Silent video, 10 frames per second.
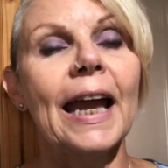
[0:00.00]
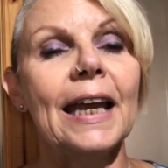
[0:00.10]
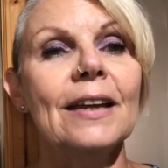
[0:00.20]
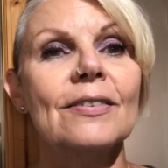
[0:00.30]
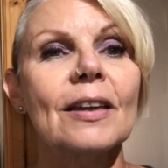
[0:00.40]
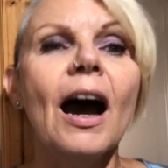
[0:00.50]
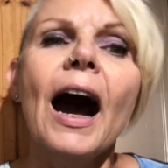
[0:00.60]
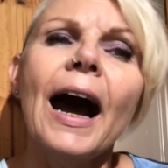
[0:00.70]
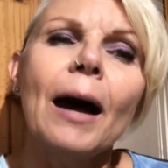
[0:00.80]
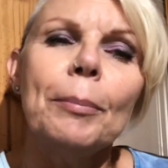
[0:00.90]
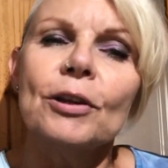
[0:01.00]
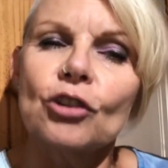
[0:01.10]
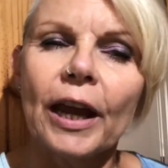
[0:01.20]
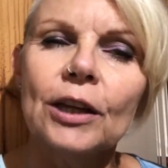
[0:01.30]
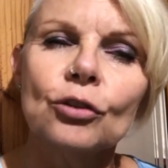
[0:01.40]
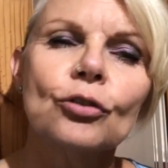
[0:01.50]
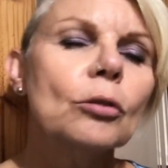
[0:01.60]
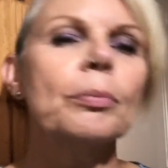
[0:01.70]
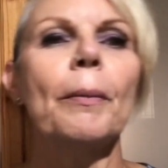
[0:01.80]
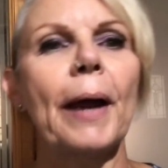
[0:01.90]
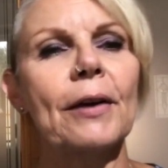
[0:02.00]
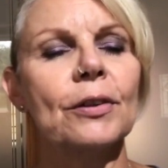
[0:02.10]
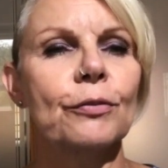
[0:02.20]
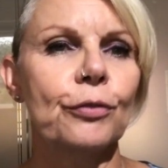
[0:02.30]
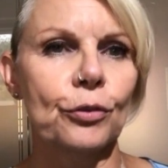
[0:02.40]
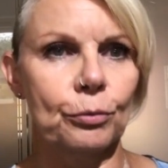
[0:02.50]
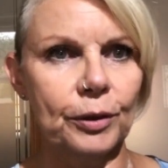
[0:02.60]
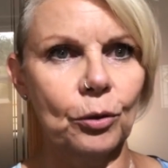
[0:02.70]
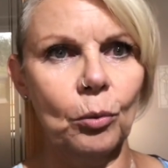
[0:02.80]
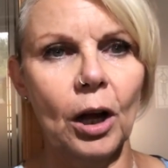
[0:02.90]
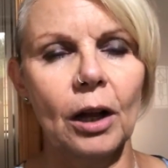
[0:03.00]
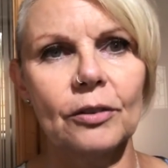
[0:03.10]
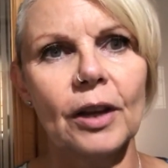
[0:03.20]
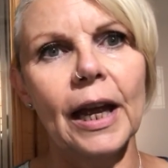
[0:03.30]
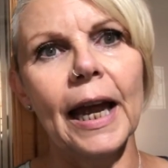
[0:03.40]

is ah, but Jane, you're not preparing them for the real world.